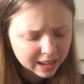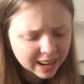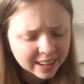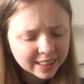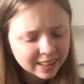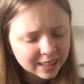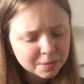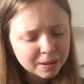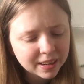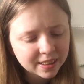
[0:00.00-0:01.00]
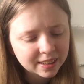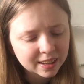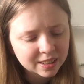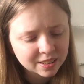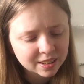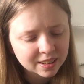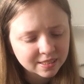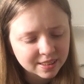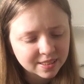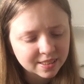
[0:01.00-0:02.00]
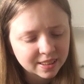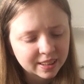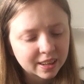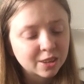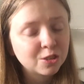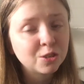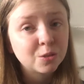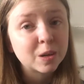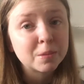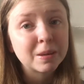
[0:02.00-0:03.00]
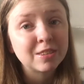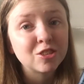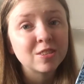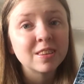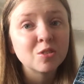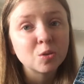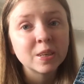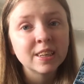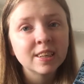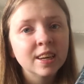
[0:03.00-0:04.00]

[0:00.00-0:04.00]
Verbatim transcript: and I think I made it like a, a decent like 120 pages into it.